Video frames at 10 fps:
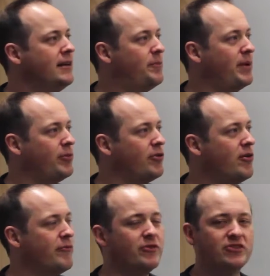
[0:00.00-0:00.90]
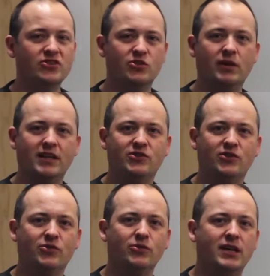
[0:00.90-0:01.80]
people on conferences, all that sort of
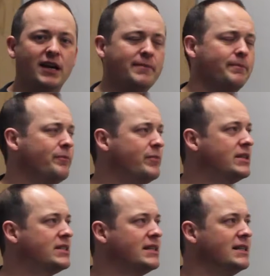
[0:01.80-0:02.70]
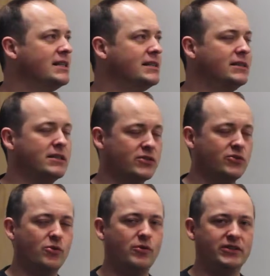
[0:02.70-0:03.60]
good game, but it doesn't
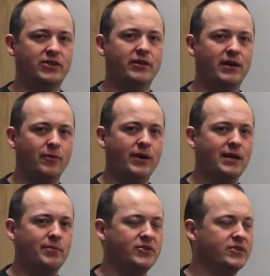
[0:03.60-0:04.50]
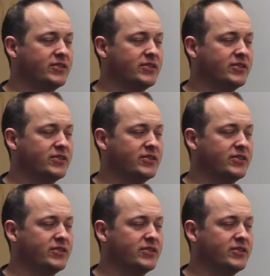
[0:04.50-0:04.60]
always go that way in business.